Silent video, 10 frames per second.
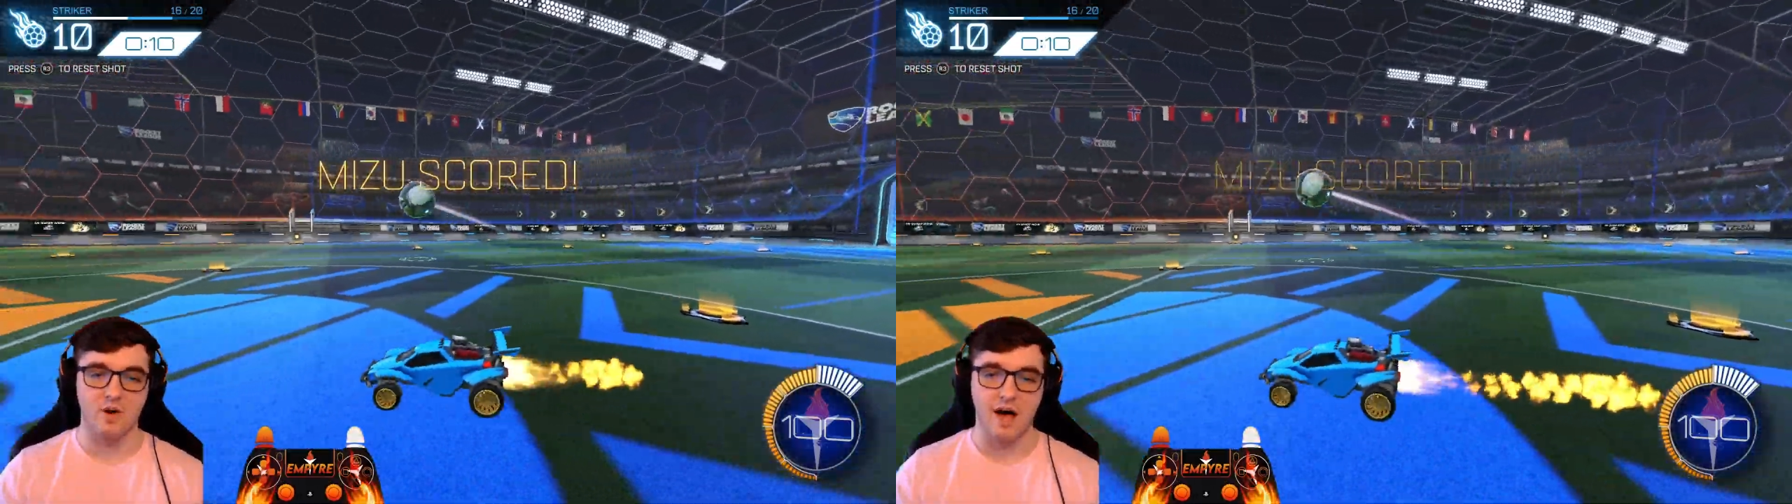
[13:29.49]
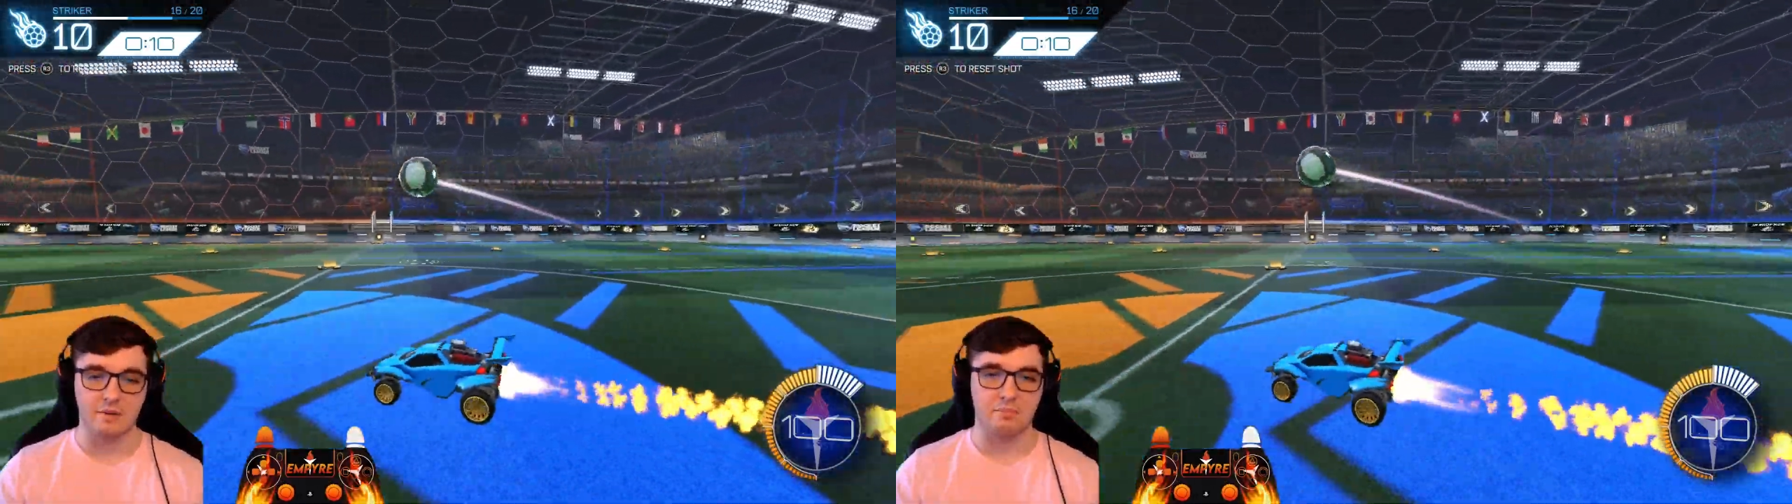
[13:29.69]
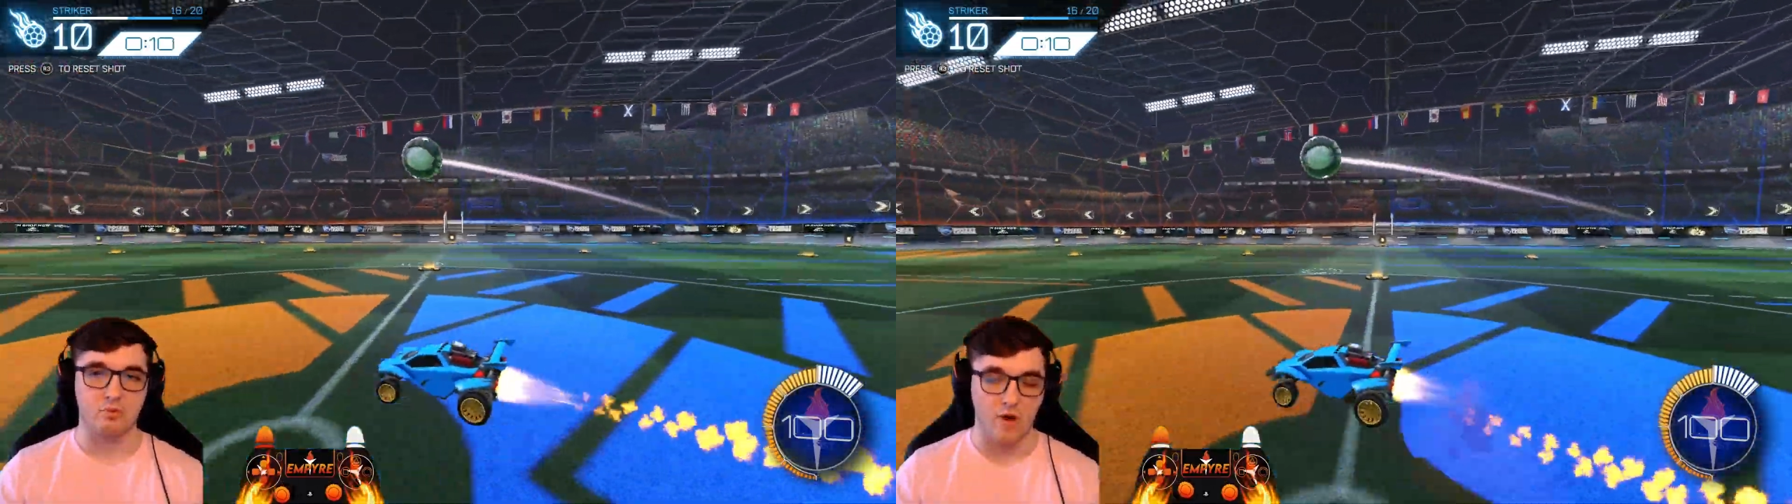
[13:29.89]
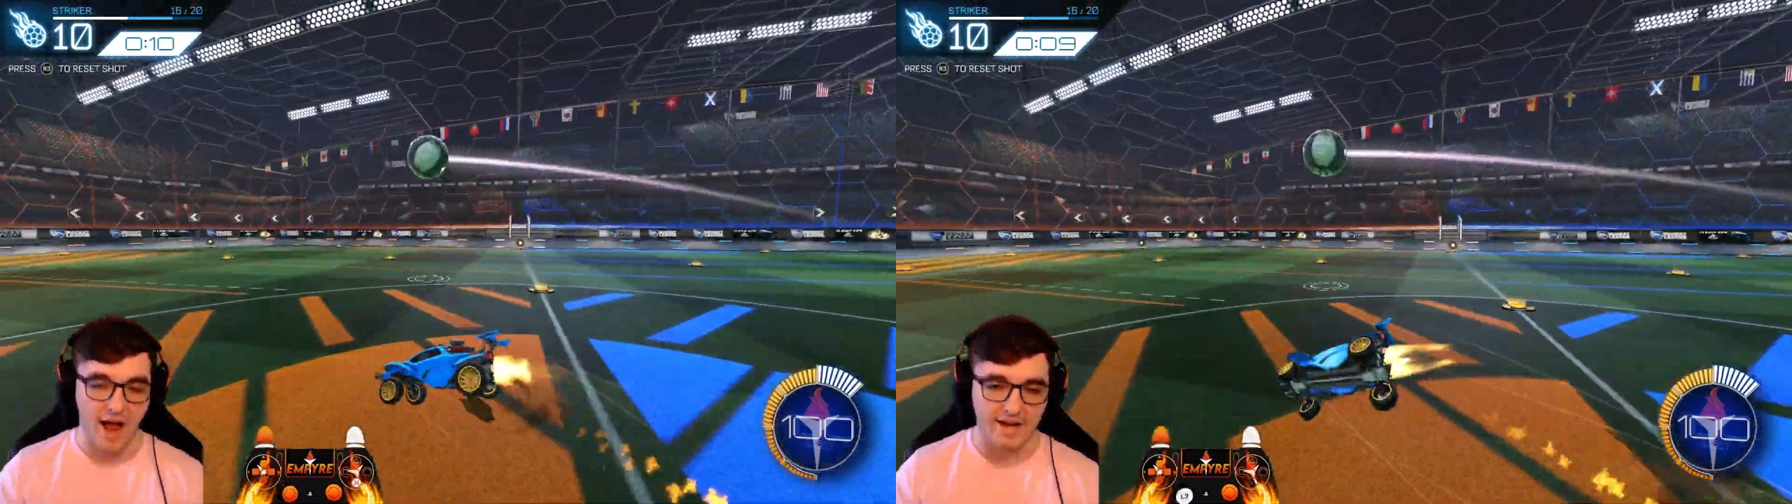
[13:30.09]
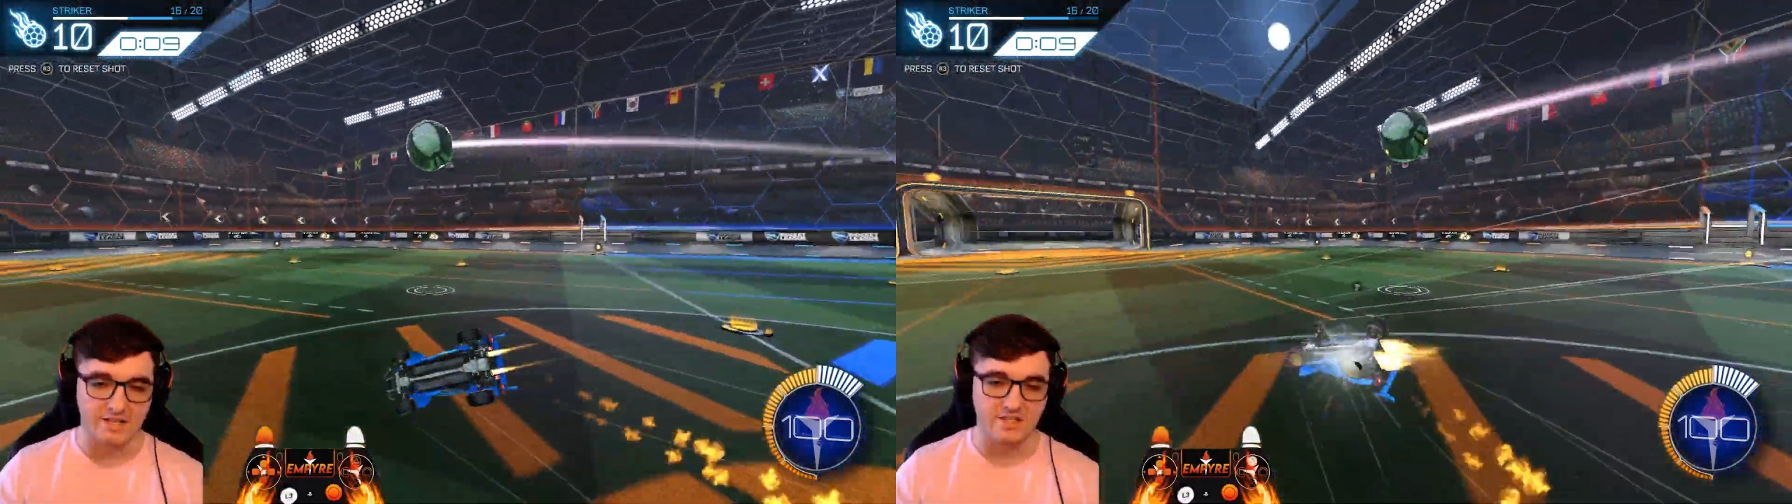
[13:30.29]
how to
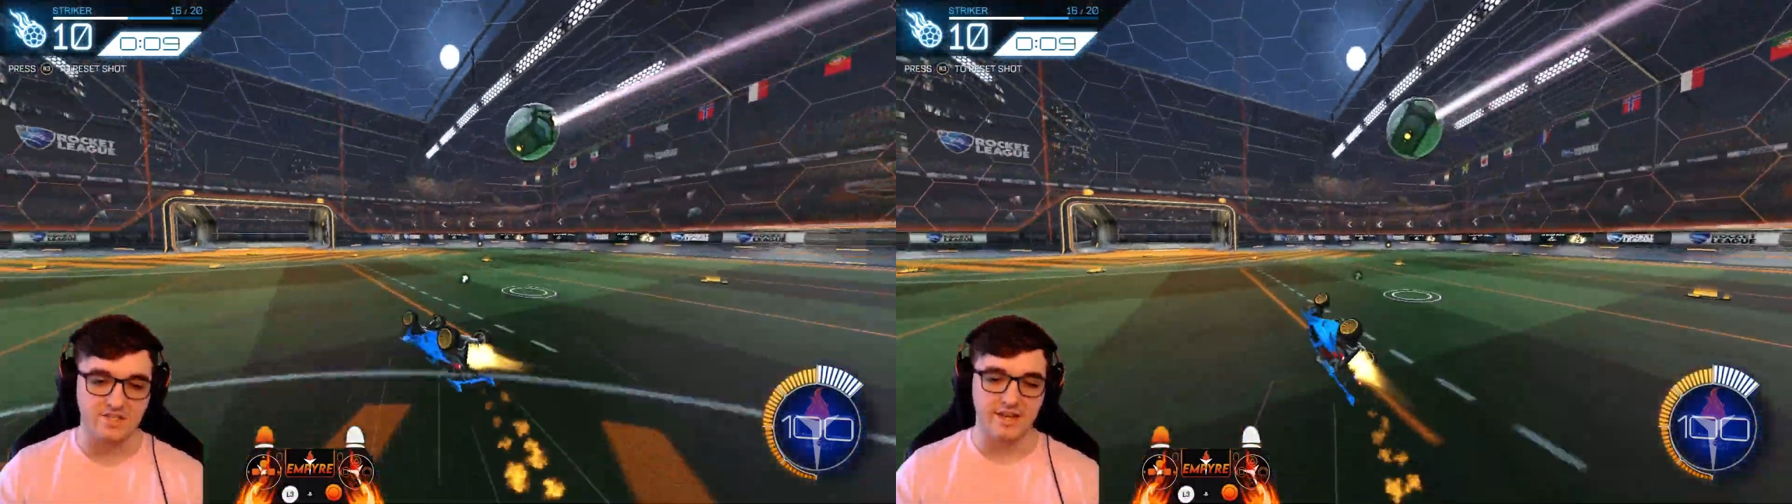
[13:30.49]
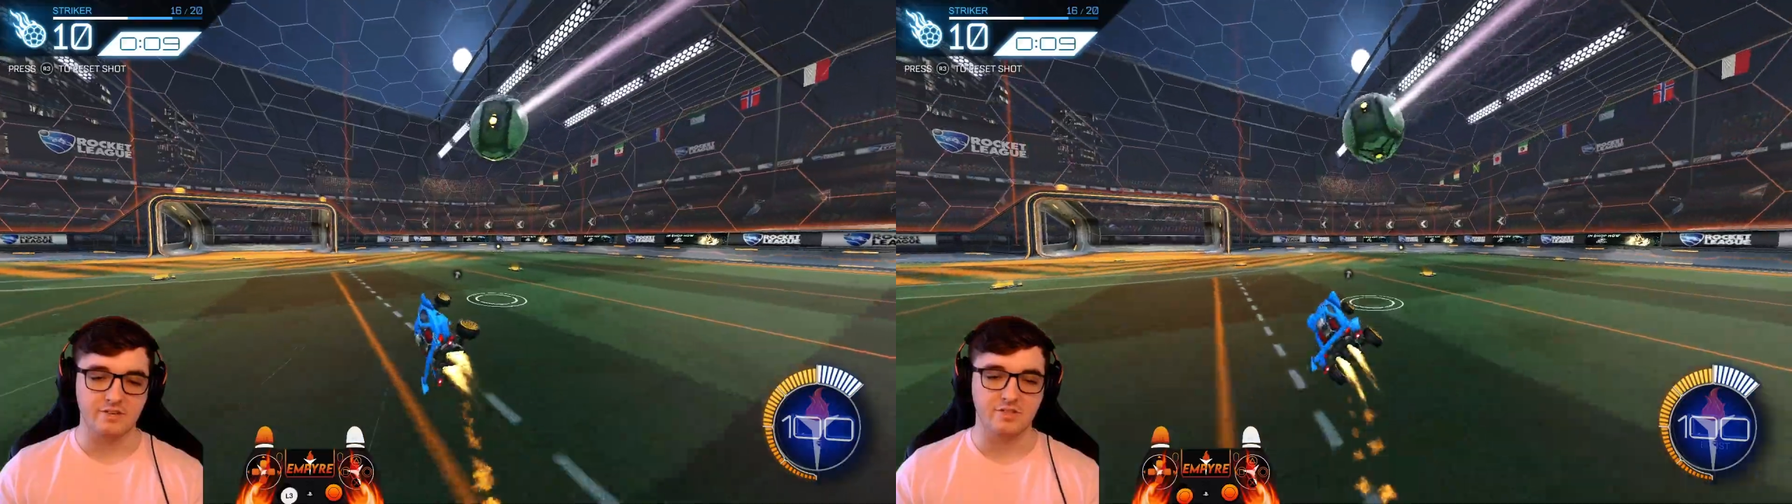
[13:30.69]
practice now,